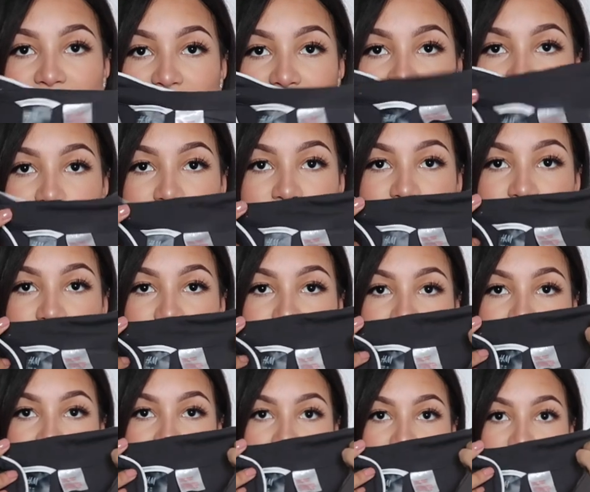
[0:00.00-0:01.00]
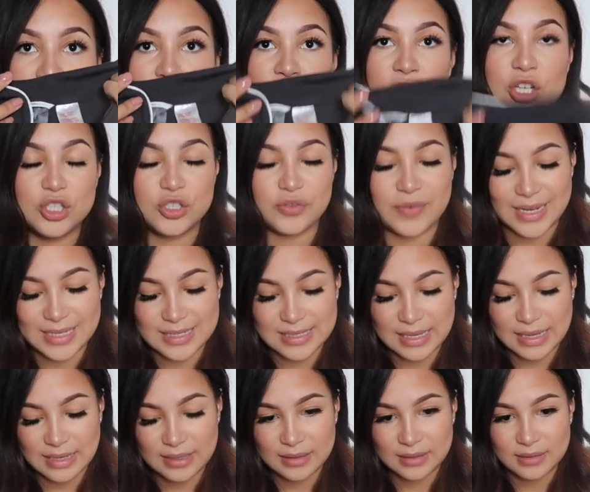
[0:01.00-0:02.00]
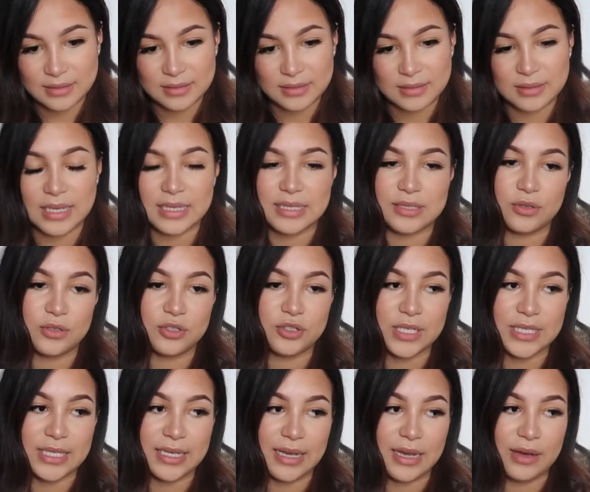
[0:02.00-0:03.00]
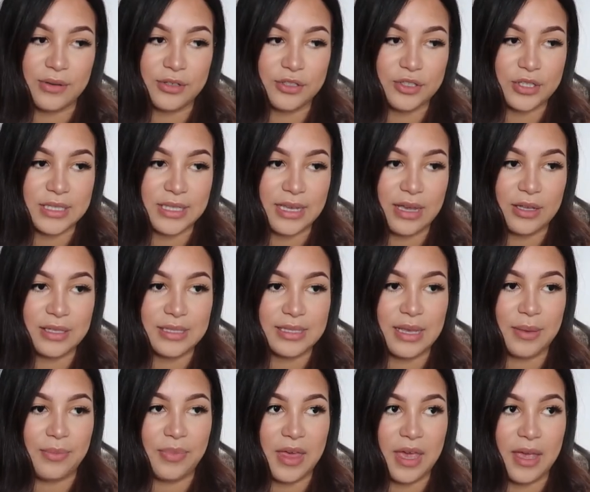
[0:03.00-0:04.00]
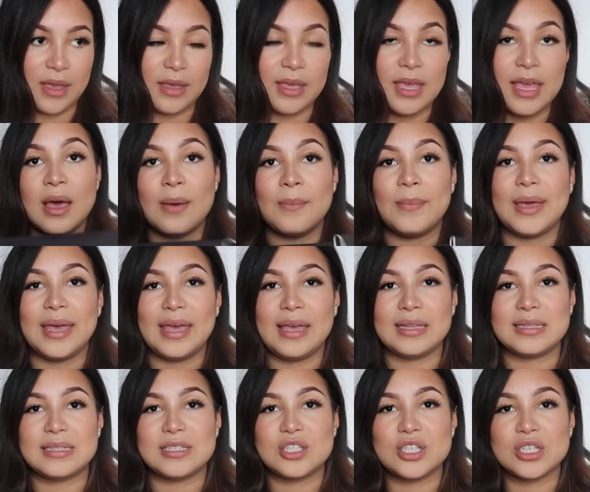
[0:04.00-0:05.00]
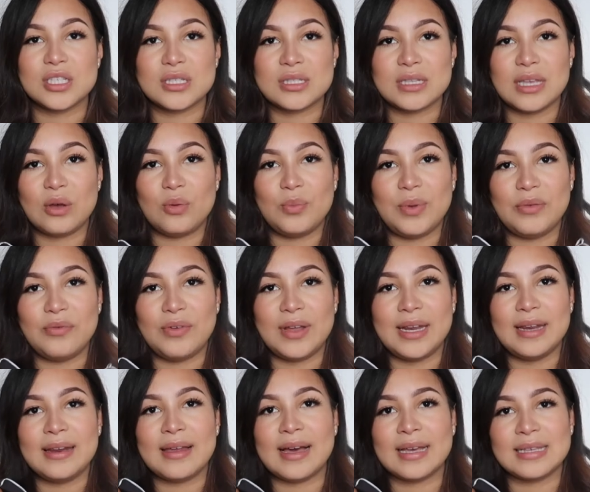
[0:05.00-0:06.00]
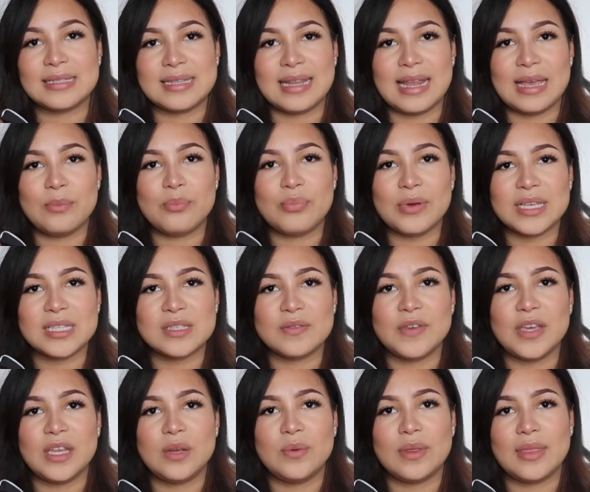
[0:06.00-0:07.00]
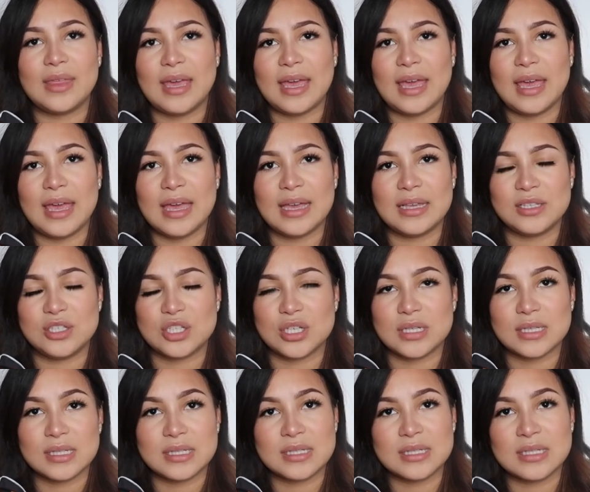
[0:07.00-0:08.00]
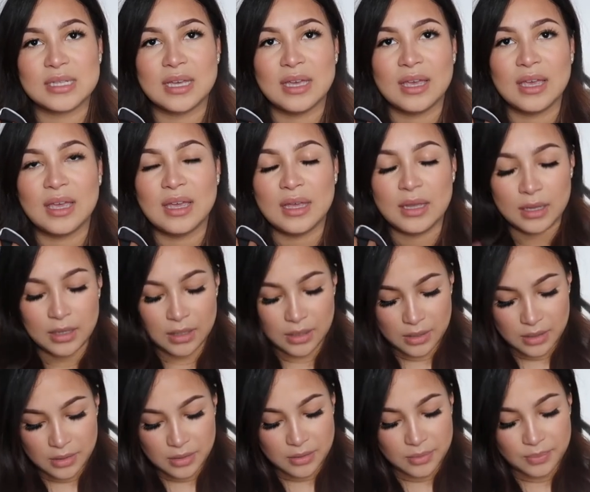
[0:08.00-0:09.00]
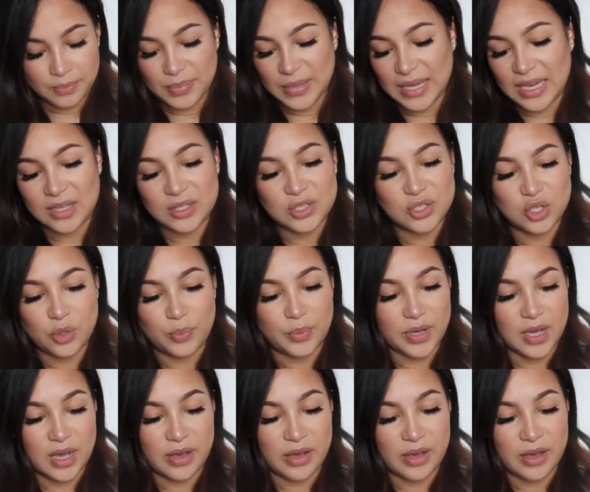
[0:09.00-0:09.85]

a dressing. It's not a dressing gown, a dressing gown, same thing. But it's just, it'll be really nice to like breastfeed with it and just be super